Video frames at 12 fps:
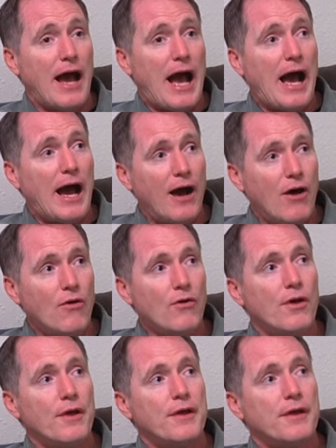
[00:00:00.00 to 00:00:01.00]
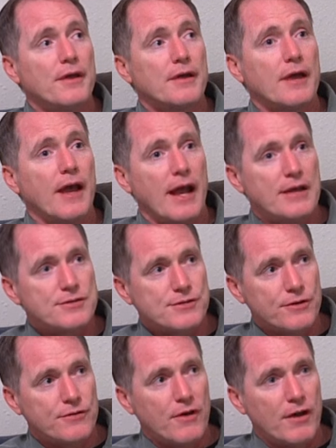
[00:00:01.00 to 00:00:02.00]
how can I
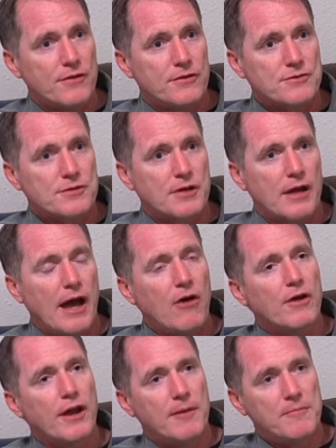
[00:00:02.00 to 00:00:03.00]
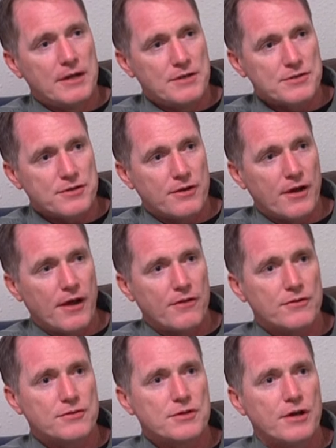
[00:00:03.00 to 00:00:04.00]
serve others? How can I minister to
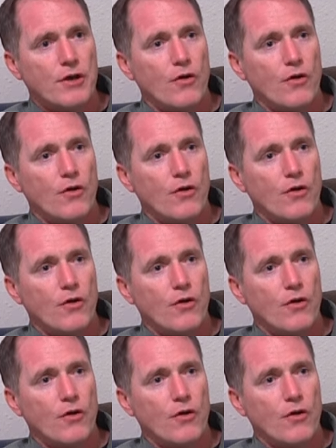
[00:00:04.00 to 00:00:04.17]
others?